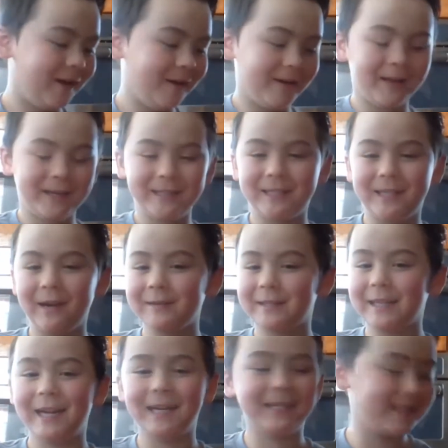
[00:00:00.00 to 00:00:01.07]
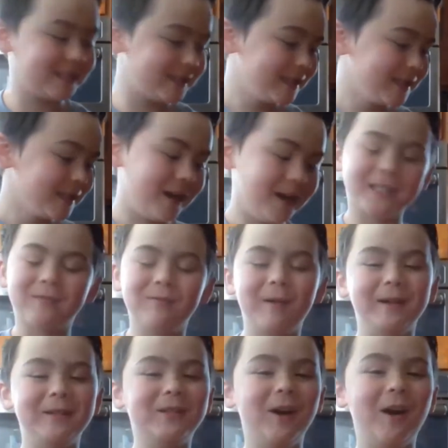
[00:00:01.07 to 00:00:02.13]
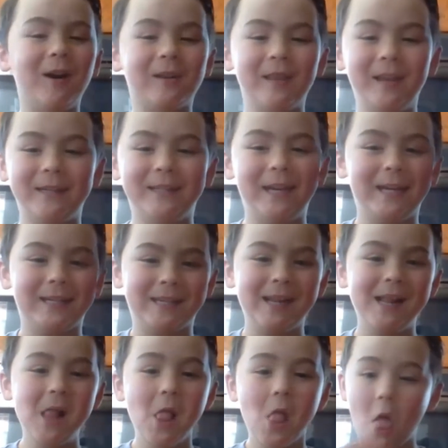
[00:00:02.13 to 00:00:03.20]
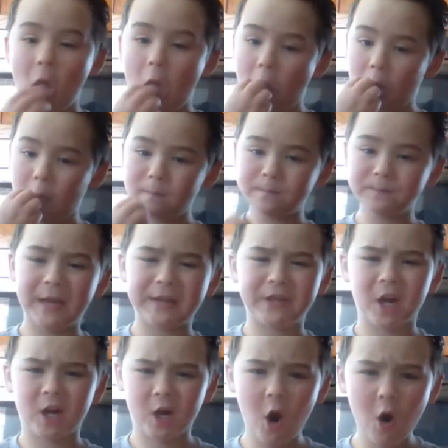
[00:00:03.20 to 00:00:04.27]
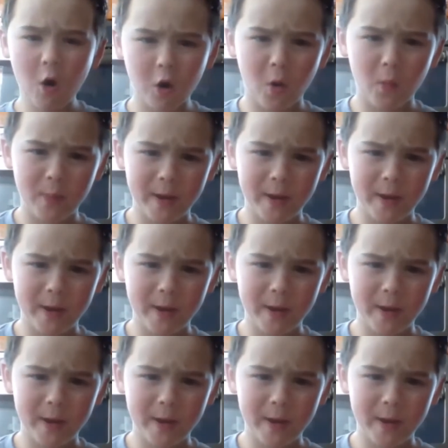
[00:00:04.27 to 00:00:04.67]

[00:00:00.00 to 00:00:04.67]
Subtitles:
Don't taste unsweetened chocolate. Taste like the cocoa bean